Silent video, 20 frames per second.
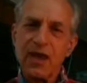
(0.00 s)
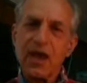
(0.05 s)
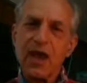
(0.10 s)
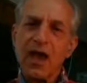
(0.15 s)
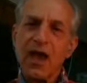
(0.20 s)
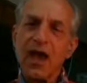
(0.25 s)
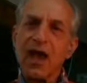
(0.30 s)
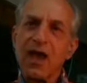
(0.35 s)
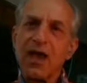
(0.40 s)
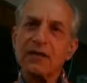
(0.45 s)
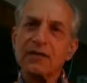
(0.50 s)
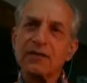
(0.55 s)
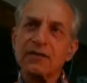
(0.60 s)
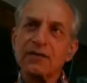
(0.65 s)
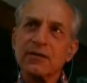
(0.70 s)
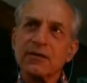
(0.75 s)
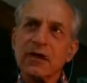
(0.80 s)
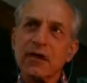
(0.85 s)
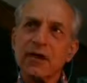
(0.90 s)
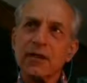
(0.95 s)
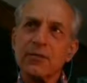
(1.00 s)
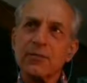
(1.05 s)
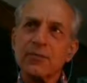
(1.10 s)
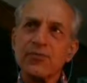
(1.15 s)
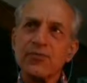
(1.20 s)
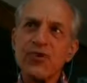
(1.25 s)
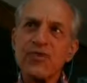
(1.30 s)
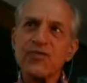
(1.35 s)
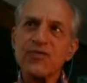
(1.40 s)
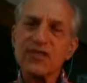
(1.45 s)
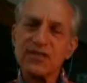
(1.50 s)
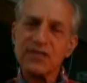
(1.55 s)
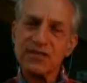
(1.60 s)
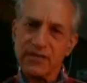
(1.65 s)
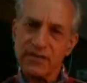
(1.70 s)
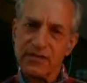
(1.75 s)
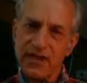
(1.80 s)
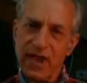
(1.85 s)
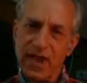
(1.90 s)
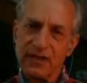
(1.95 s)
And previous to
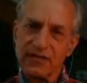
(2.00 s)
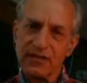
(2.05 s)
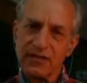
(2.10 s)
that,